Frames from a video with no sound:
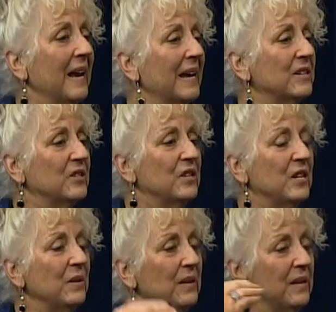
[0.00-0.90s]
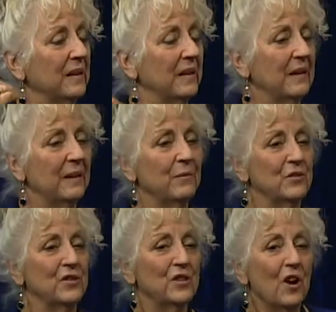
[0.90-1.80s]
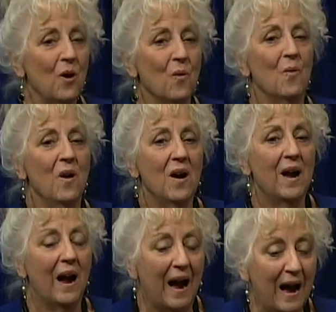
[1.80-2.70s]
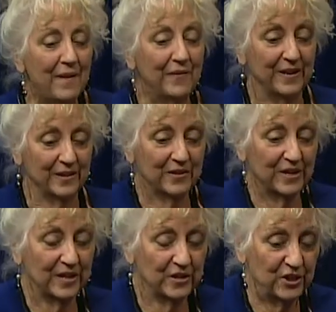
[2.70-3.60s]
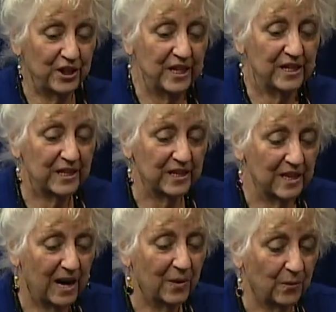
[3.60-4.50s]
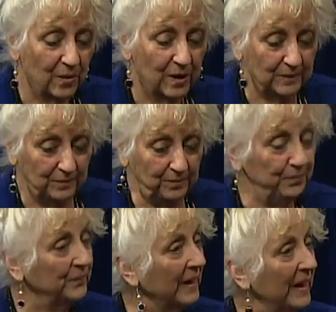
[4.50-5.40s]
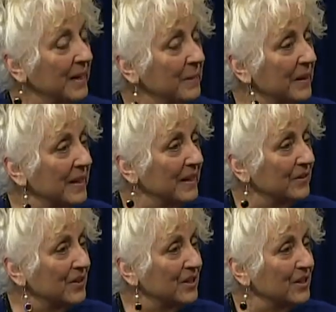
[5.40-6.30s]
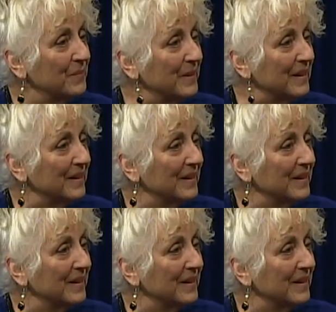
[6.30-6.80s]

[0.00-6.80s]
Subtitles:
And it was so obvious that she did not want anybody else to speak.